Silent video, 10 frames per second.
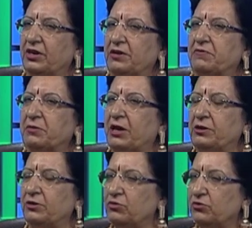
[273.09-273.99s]
Even I
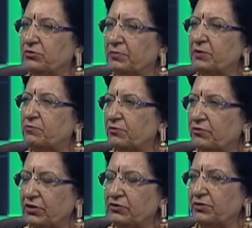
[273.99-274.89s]
use my
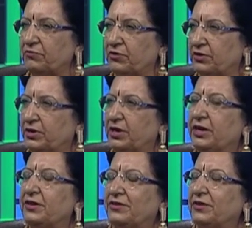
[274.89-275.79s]
profession for
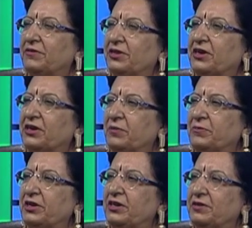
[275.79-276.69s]
serving the
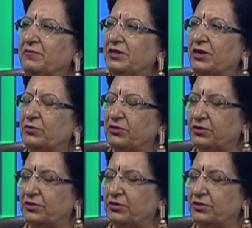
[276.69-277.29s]
community without